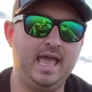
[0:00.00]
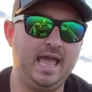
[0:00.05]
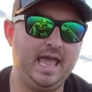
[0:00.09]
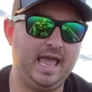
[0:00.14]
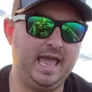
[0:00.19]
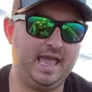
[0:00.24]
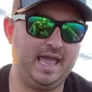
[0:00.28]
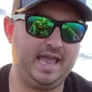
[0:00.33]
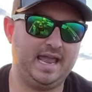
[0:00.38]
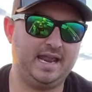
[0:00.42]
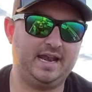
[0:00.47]

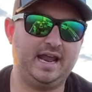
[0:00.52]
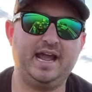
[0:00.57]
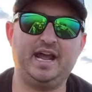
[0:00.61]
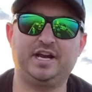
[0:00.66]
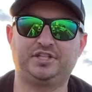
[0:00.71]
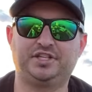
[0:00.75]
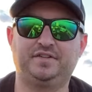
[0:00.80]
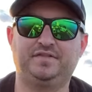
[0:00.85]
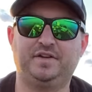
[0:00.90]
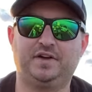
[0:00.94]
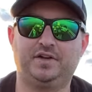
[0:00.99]
and I
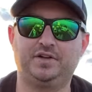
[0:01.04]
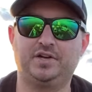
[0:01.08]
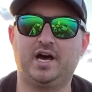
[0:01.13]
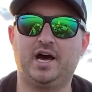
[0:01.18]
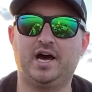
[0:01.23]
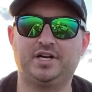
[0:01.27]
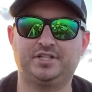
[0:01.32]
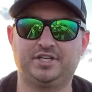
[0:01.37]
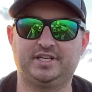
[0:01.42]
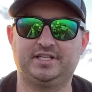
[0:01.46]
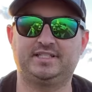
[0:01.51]
actually felt
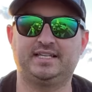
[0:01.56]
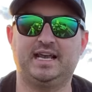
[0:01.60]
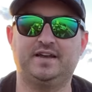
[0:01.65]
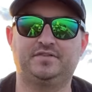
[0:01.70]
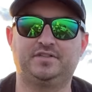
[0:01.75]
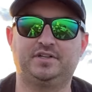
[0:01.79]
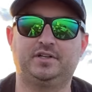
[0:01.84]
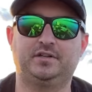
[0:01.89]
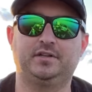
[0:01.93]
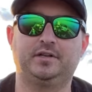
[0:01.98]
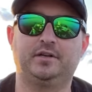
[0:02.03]
nauseous
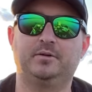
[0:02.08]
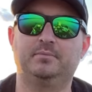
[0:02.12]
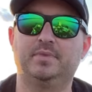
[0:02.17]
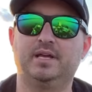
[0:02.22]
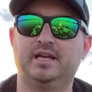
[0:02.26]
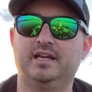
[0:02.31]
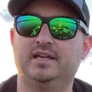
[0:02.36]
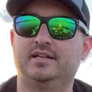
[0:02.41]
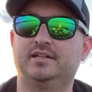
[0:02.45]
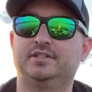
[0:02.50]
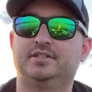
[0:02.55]
after a little bit.